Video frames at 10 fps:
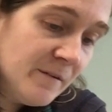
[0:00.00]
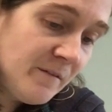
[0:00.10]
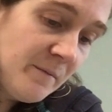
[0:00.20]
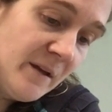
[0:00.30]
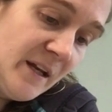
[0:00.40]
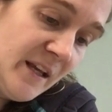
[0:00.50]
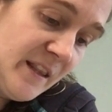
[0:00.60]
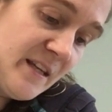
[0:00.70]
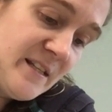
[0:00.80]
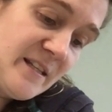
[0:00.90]
from
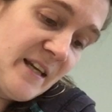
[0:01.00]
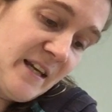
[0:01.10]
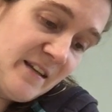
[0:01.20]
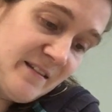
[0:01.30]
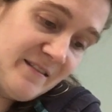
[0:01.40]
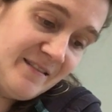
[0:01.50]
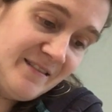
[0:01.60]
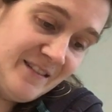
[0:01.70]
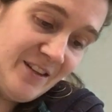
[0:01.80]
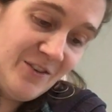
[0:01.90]
getting this like
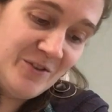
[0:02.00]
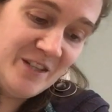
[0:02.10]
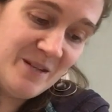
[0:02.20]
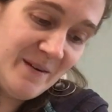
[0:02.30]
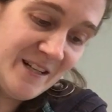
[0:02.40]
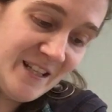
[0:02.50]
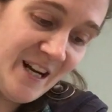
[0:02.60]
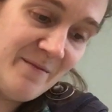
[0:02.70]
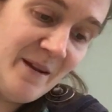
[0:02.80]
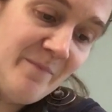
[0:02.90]
little orange marks that
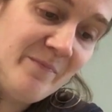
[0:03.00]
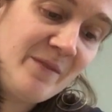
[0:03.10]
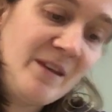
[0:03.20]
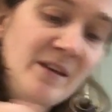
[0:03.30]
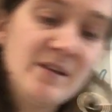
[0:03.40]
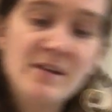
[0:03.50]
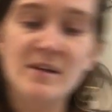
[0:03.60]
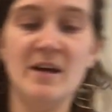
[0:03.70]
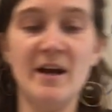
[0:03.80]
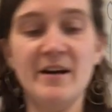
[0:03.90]
I made.
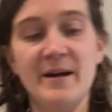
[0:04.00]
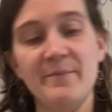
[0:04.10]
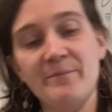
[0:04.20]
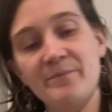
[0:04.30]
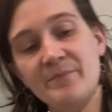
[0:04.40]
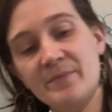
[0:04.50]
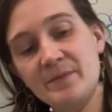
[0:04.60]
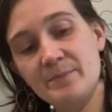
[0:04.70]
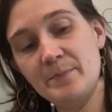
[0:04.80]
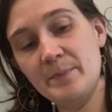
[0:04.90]
All right,
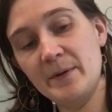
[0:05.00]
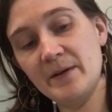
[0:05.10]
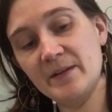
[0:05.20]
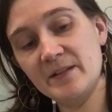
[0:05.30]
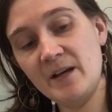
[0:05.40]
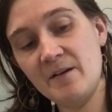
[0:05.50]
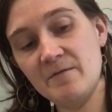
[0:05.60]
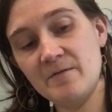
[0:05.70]
peel this off.